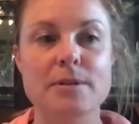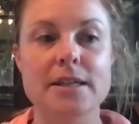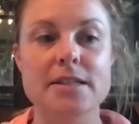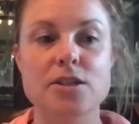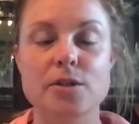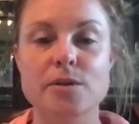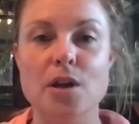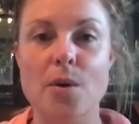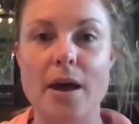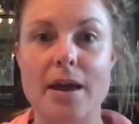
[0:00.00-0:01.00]
please do
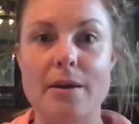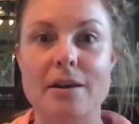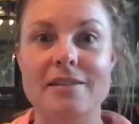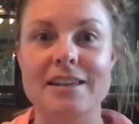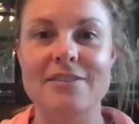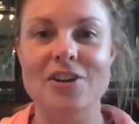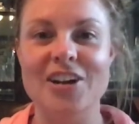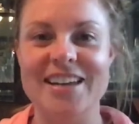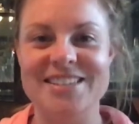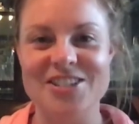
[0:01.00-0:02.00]
so and leave your
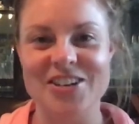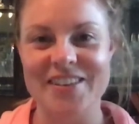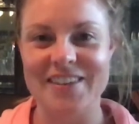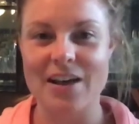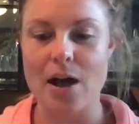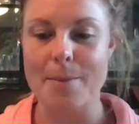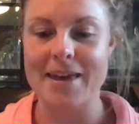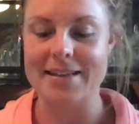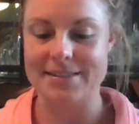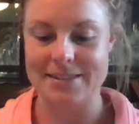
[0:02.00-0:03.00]
answer in the
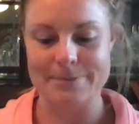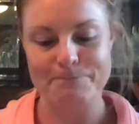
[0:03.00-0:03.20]
comments.